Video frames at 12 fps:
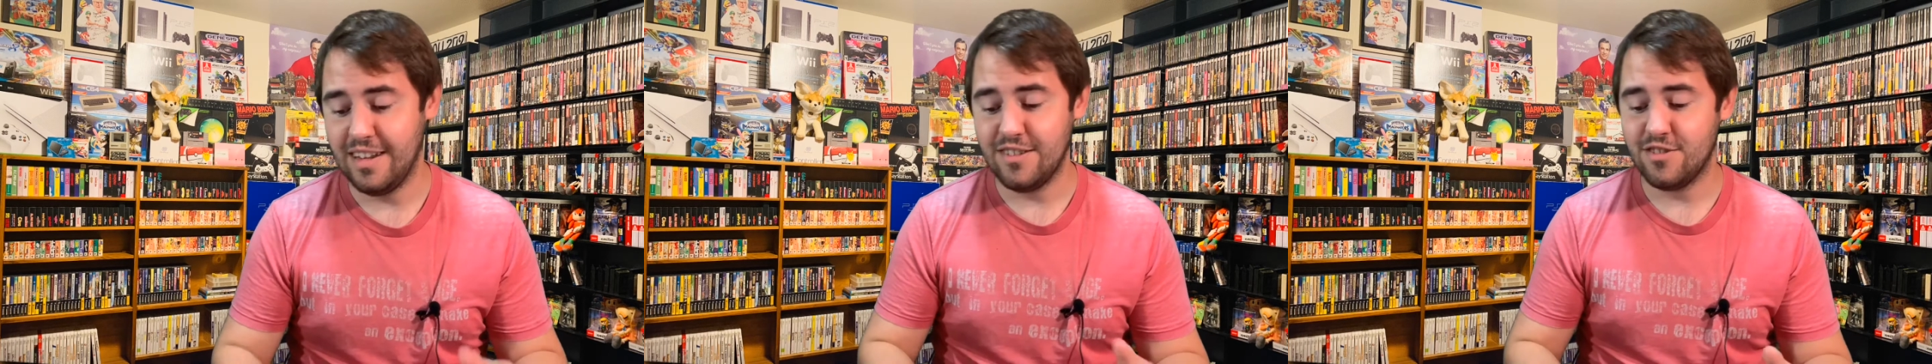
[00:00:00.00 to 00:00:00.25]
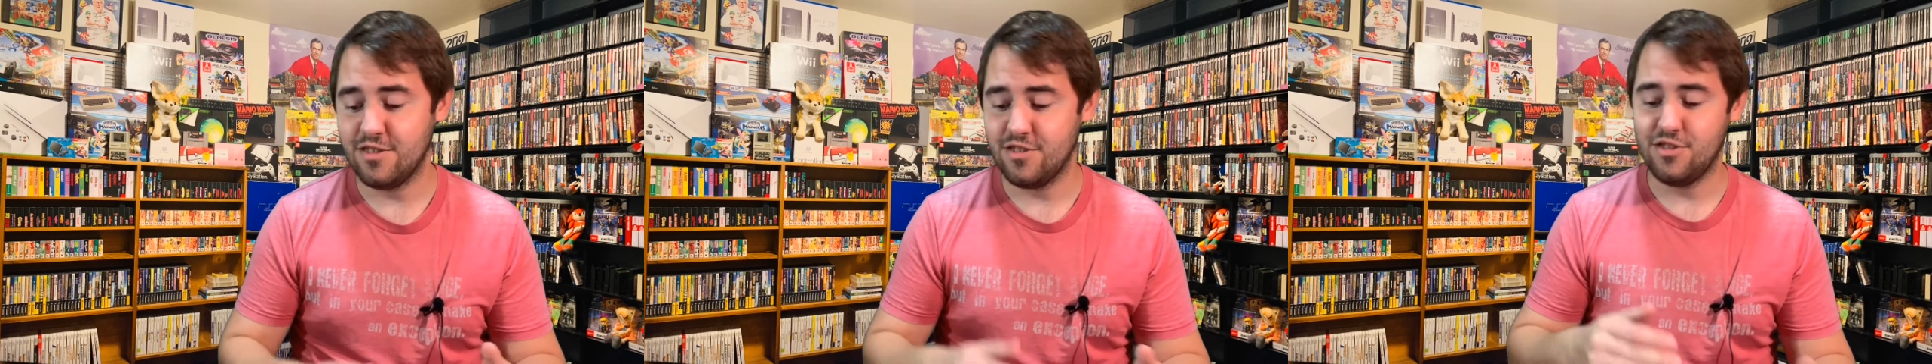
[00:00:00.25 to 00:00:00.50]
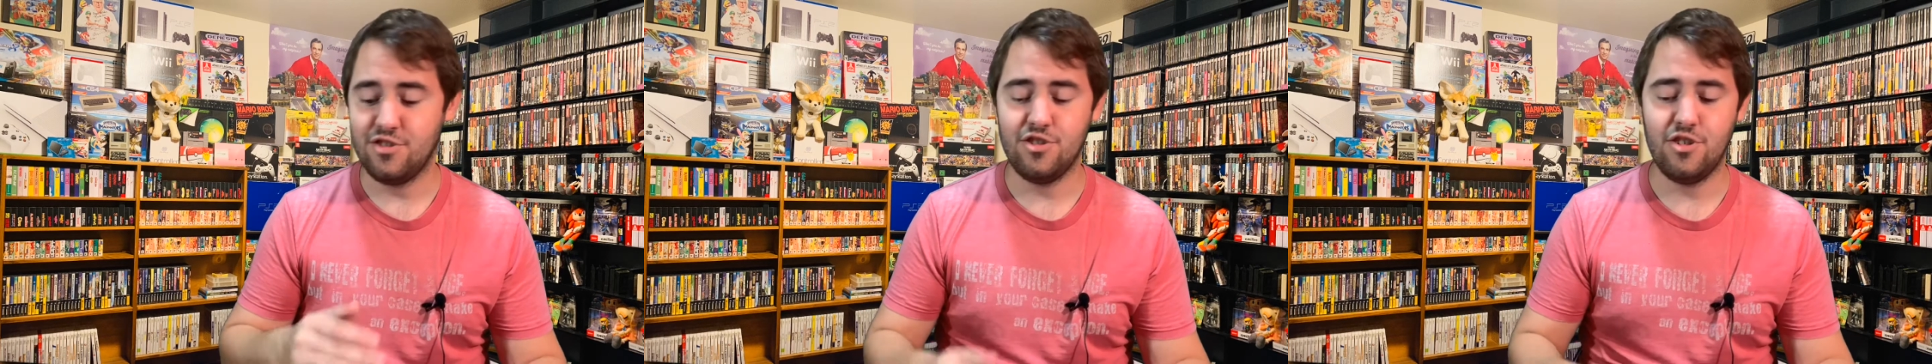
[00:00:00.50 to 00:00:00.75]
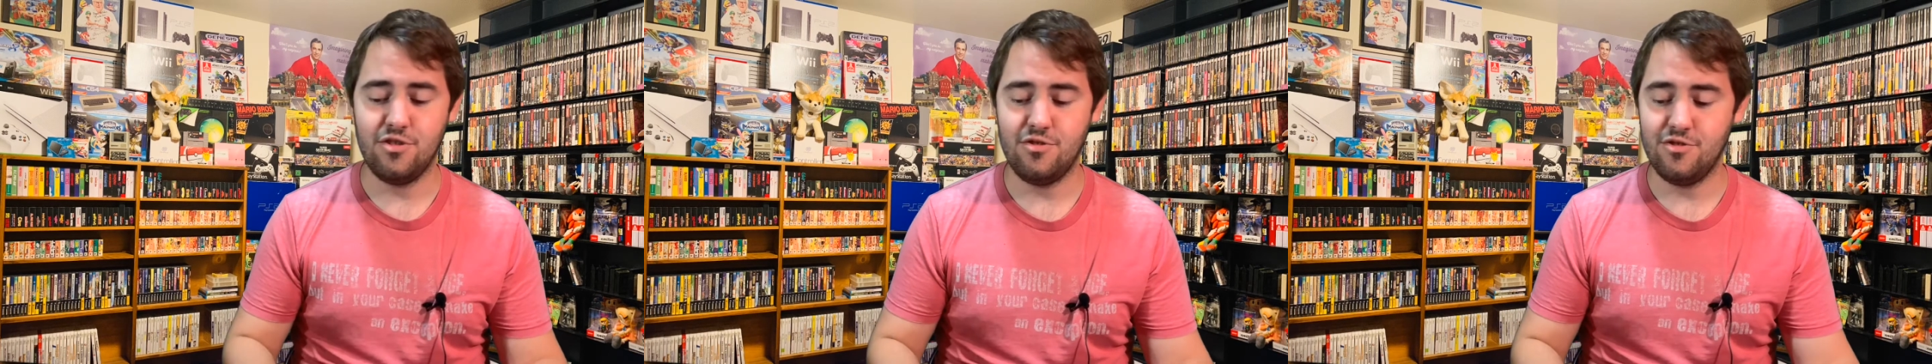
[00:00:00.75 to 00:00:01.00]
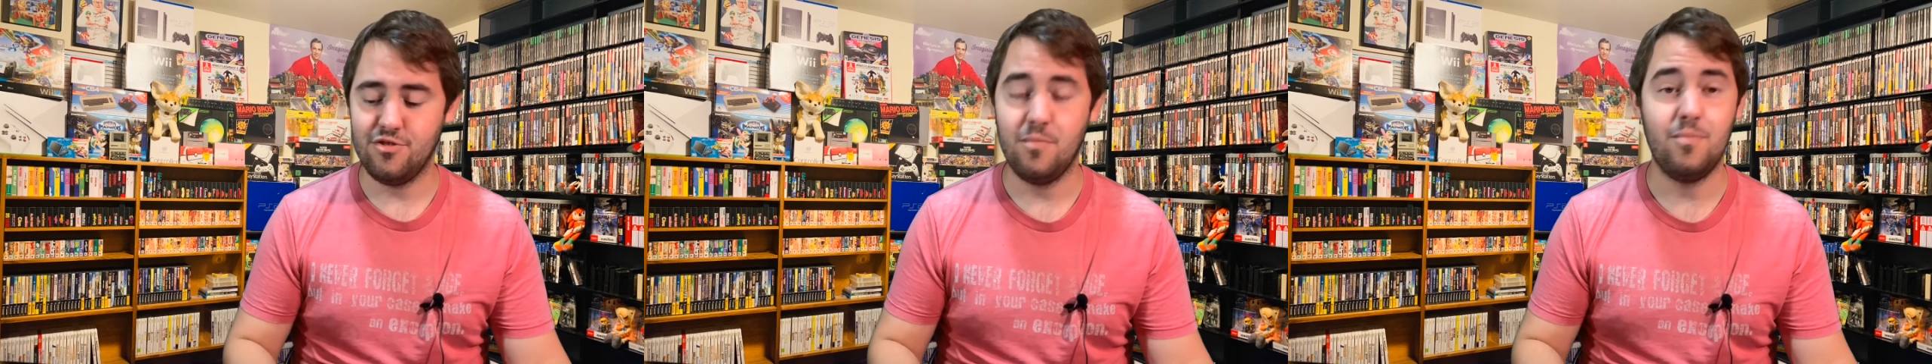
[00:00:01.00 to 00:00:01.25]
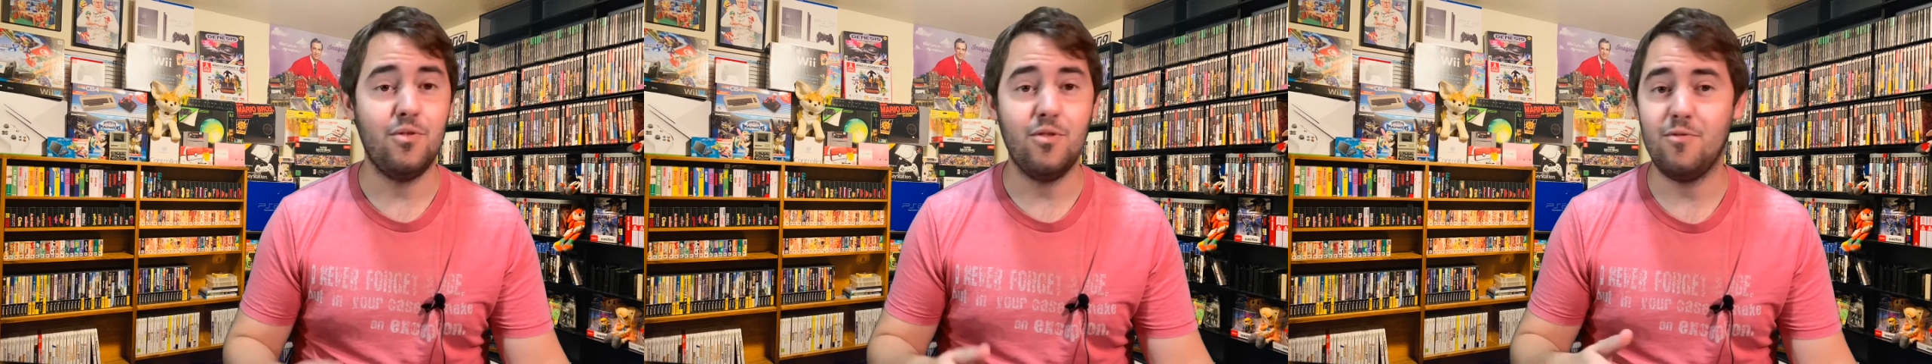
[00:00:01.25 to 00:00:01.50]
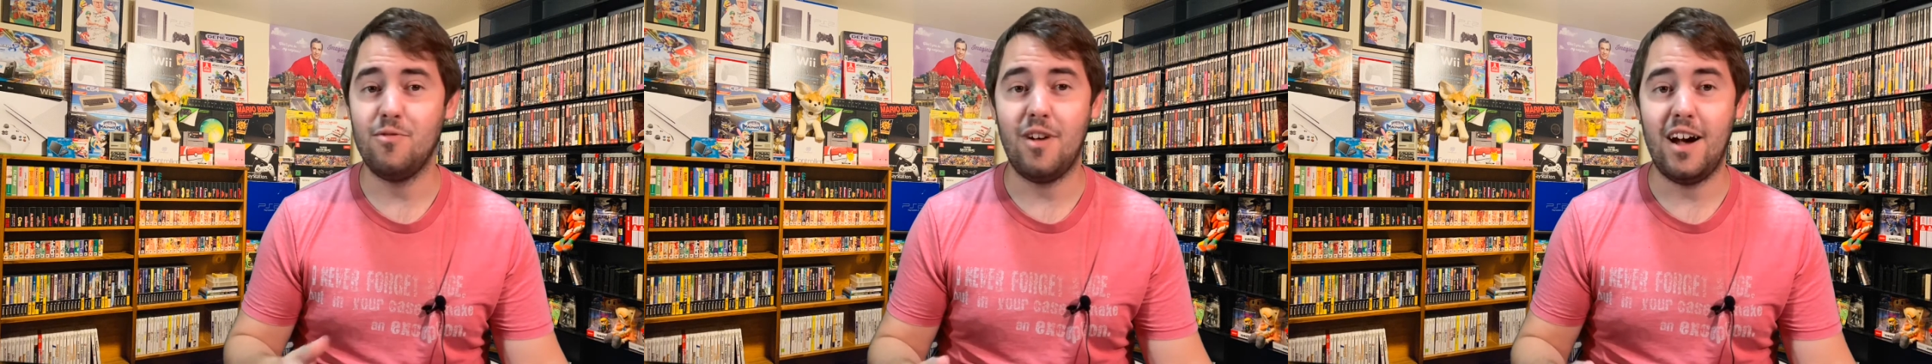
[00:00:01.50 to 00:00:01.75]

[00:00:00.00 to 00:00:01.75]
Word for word: deserts, jungles, beautiful